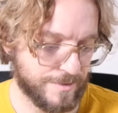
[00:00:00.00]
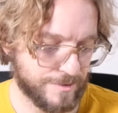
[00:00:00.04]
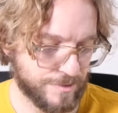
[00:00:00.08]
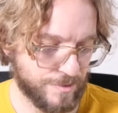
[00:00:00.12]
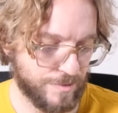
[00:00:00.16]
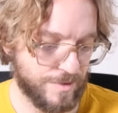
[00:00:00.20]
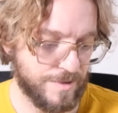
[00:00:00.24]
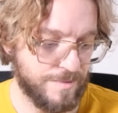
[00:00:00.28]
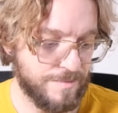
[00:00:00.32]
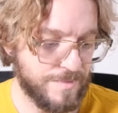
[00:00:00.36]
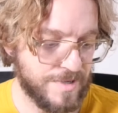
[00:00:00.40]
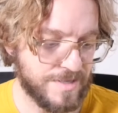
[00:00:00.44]
so
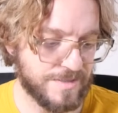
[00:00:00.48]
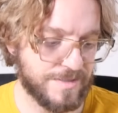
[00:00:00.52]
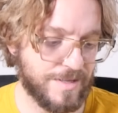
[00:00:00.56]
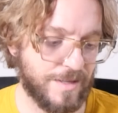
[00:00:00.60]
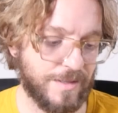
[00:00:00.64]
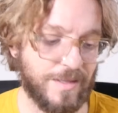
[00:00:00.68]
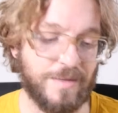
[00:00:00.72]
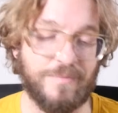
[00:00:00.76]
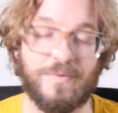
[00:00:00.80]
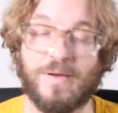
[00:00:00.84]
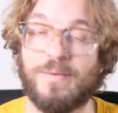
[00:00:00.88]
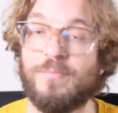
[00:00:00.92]
it means
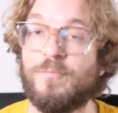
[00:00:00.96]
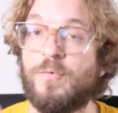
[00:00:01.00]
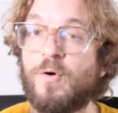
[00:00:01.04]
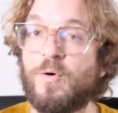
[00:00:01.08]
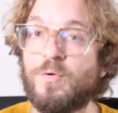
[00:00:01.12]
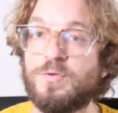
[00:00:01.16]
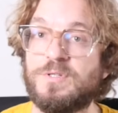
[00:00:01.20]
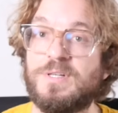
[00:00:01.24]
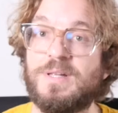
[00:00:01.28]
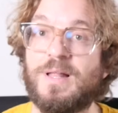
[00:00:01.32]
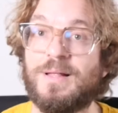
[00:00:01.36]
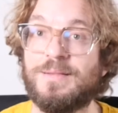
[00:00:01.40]
that if I'm
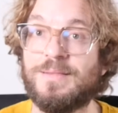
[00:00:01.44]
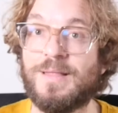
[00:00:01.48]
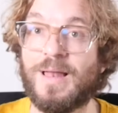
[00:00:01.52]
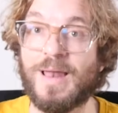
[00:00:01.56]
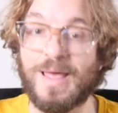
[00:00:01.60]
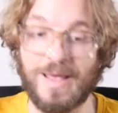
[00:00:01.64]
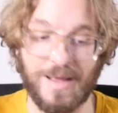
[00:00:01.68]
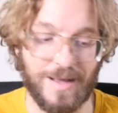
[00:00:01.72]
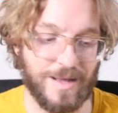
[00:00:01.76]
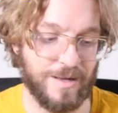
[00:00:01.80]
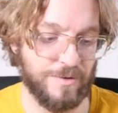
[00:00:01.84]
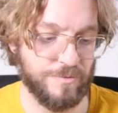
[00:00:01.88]
focusing at the
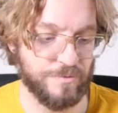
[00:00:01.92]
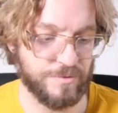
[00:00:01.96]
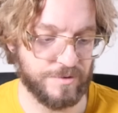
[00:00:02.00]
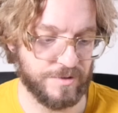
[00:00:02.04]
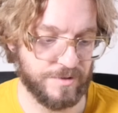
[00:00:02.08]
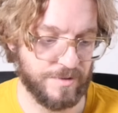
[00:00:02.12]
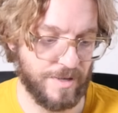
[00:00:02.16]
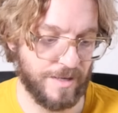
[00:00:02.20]
lighthouse,